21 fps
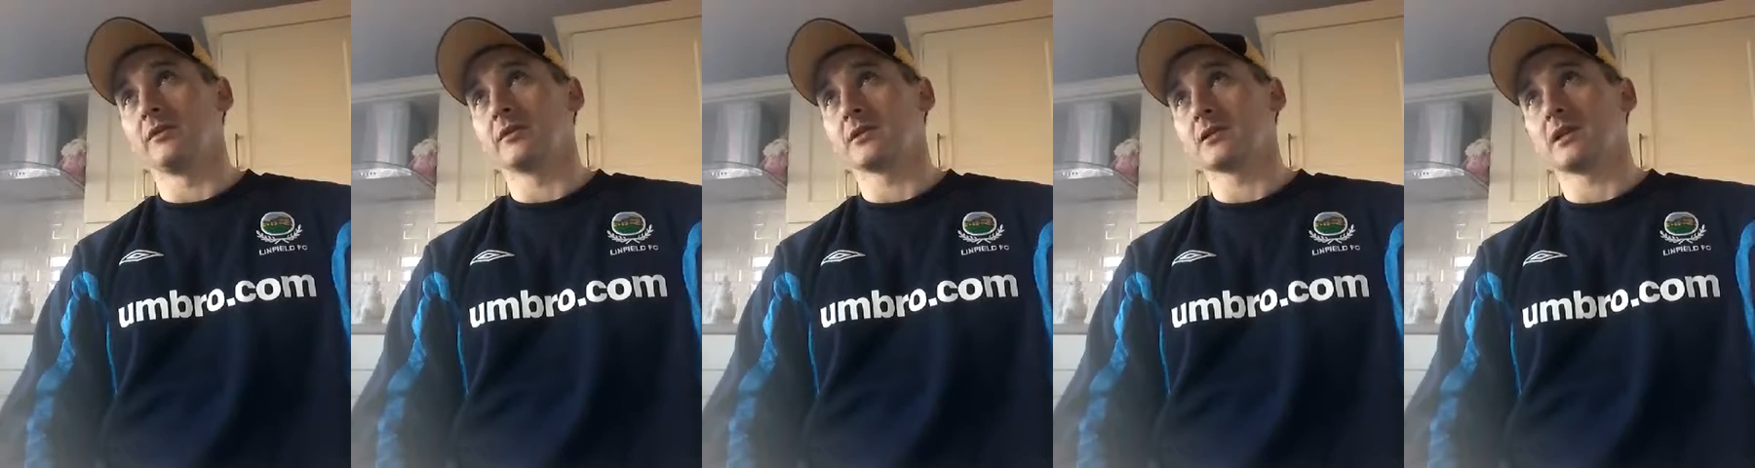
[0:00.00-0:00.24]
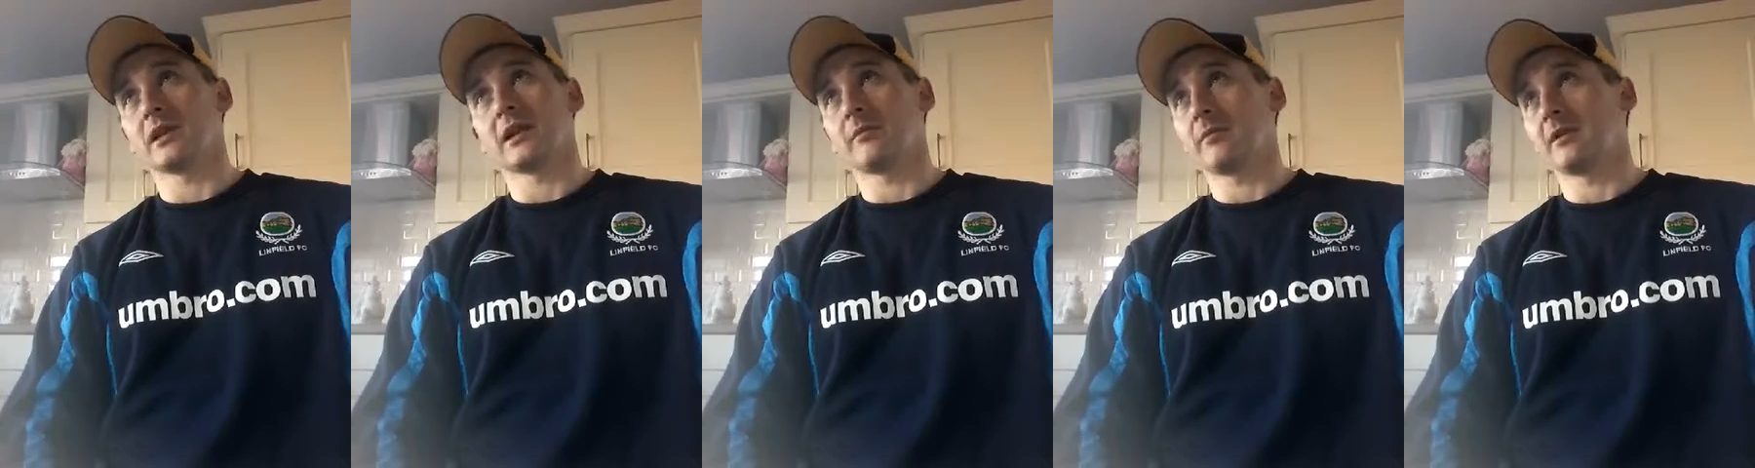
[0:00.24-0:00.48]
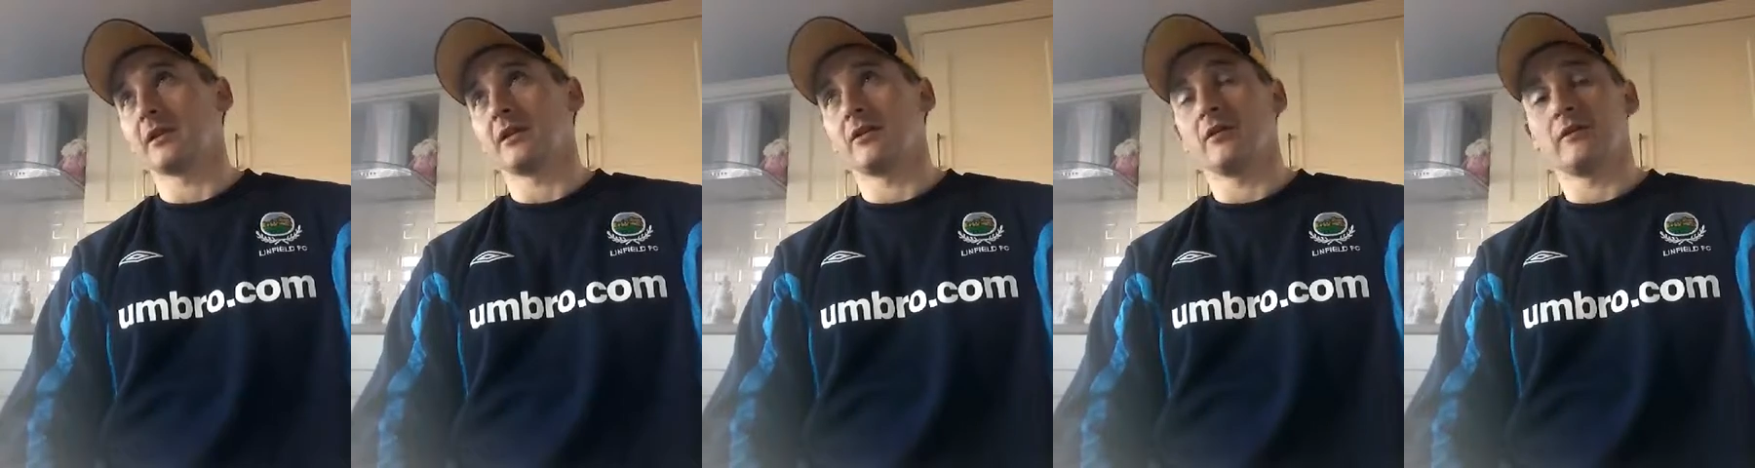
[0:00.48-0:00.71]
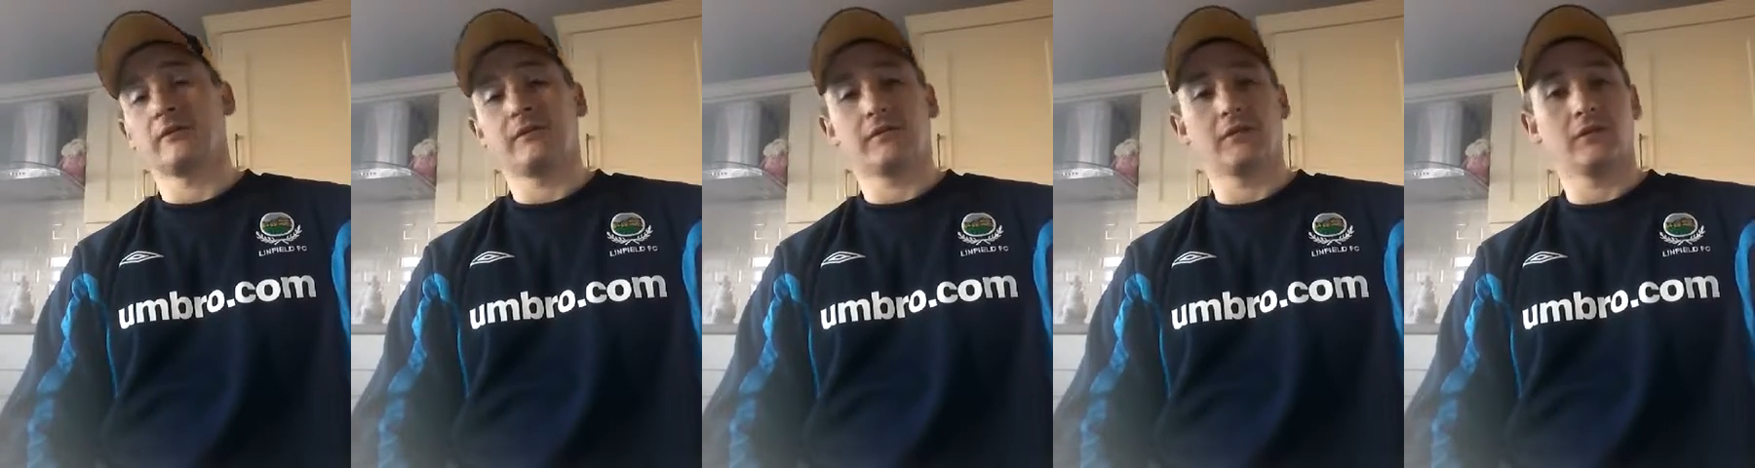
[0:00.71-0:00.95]
there's like a bit of
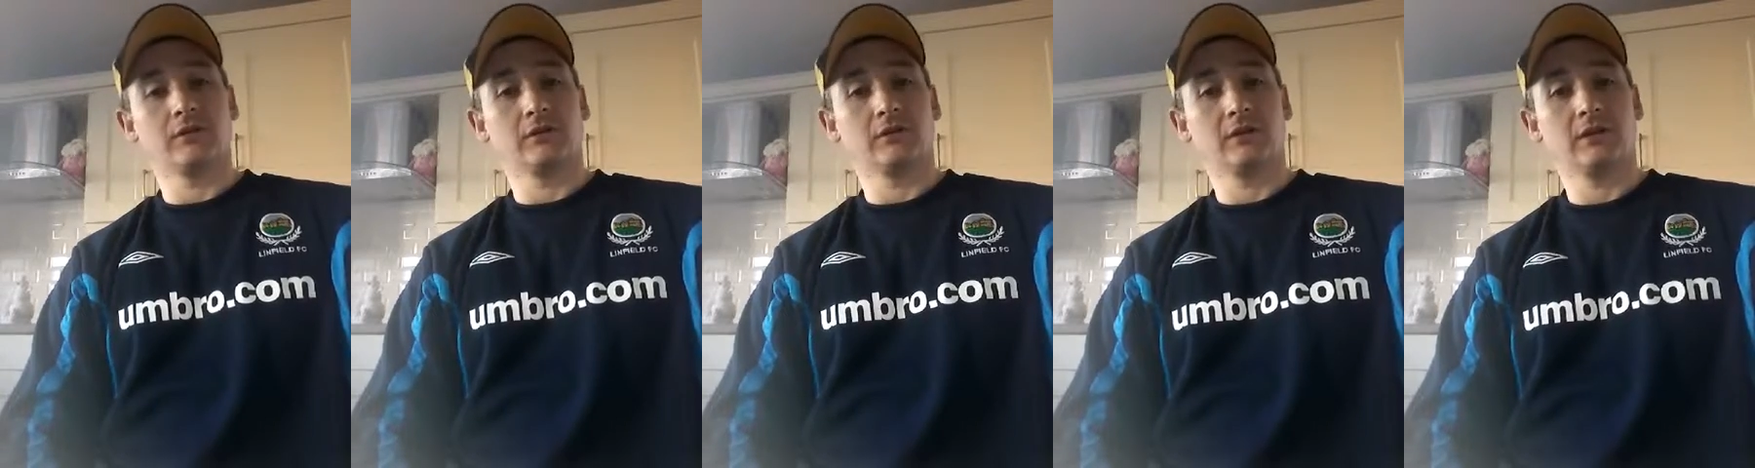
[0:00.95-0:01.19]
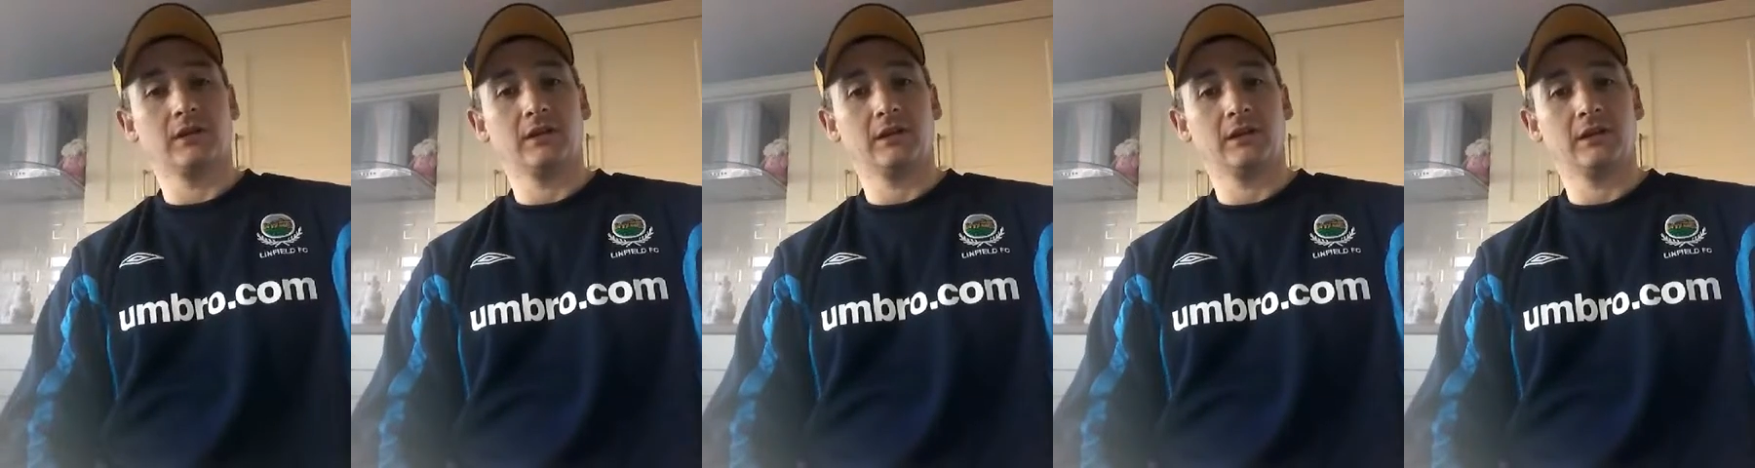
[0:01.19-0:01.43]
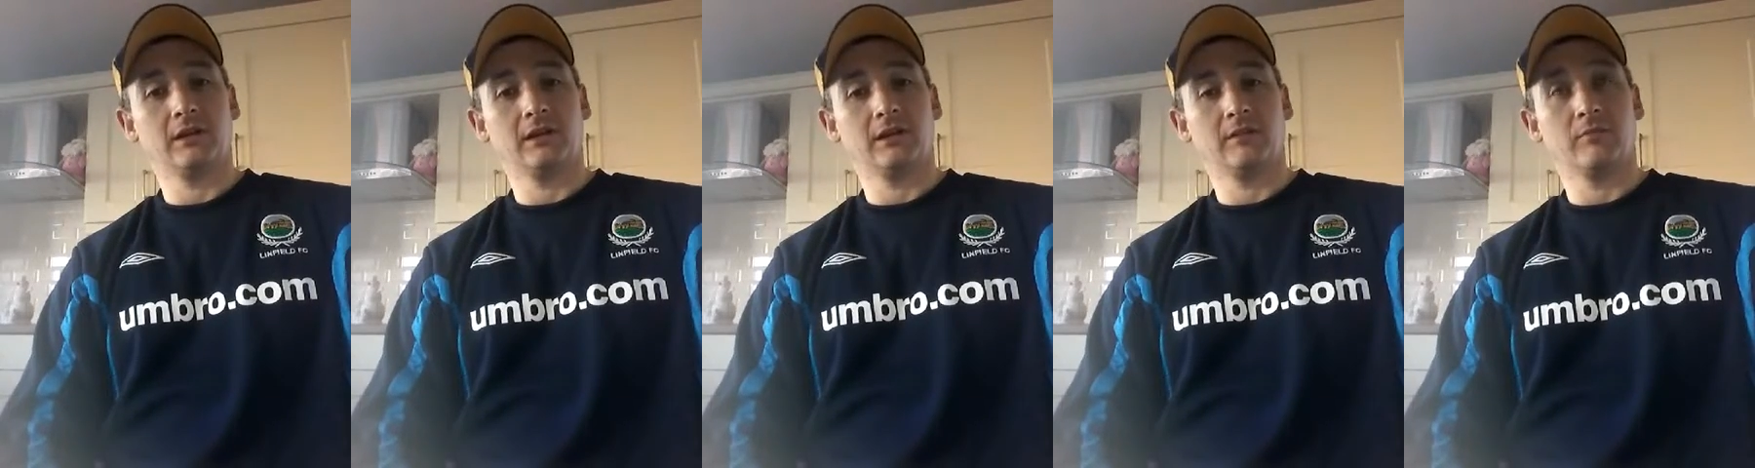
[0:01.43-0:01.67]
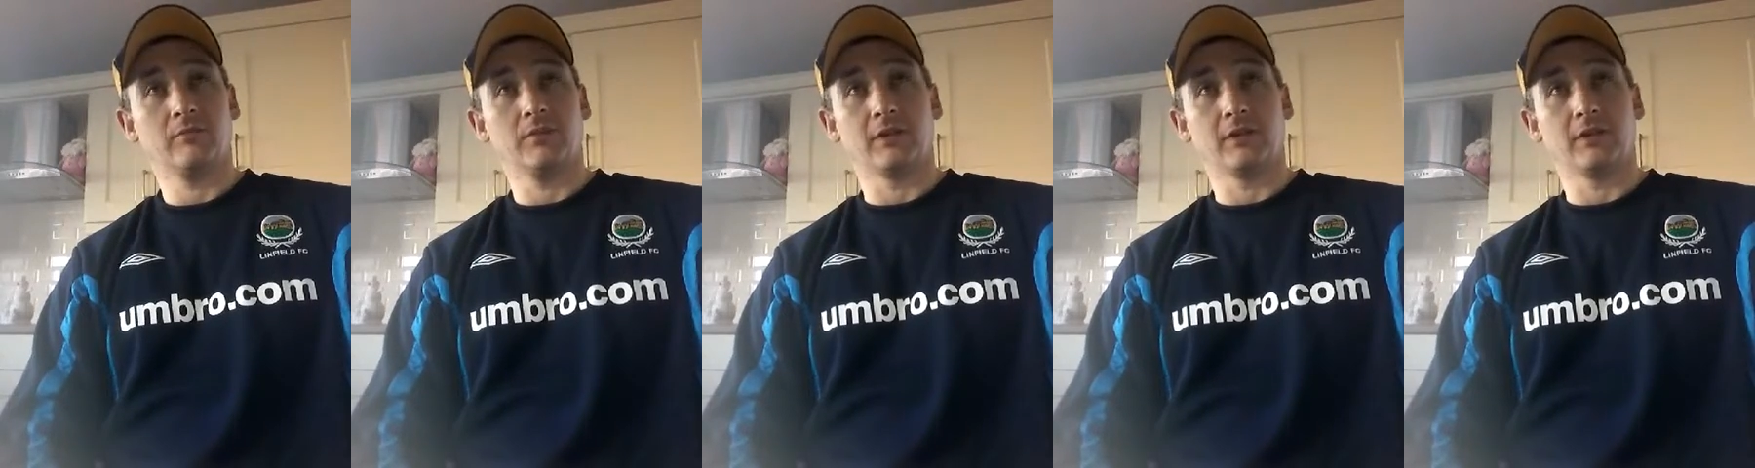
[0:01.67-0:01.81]
old fir tree there.